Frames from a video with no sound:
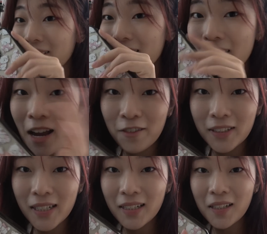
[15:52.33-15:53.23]
that's
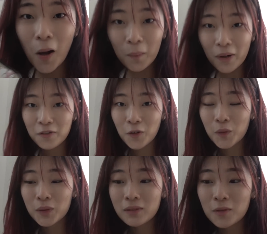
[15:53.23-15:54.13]
everything on my
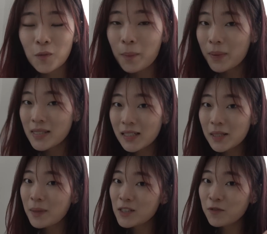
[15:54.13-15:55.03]
phone. We are basically
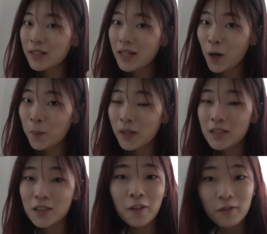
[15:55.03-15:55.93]
best friends now
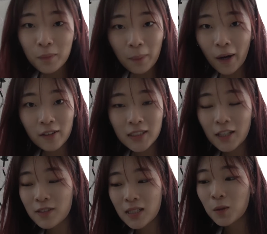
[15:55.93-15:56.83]
because not even my parents
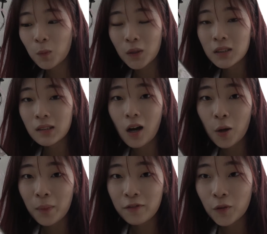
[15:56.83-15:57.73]
have seen what's
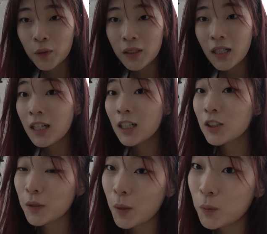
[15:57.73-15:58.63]
on my phone.
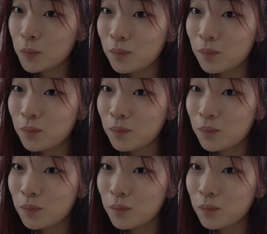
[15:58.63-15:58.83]
So